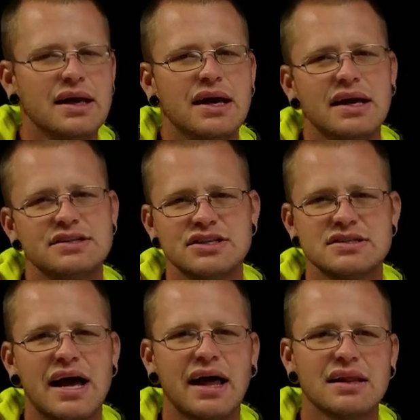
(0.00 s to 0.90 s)
it's just
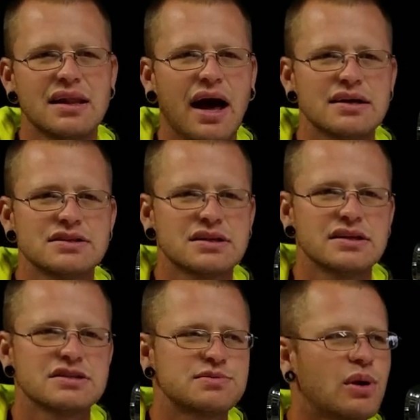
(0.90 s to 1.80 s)
not logically
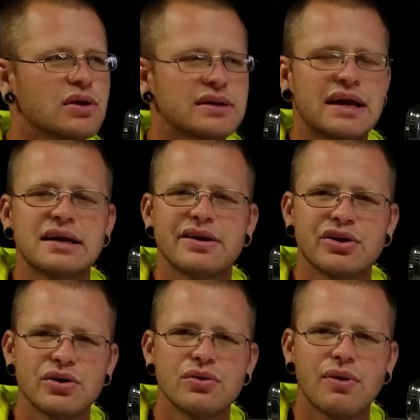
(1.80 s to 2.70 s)
the smart thing to
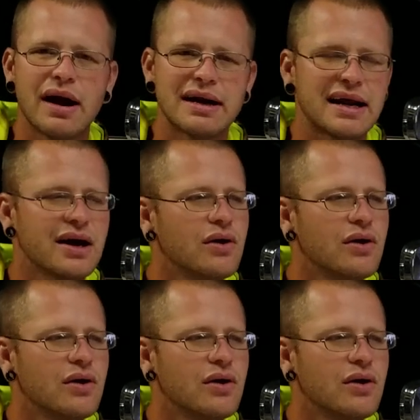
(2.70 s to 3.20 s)
do right now.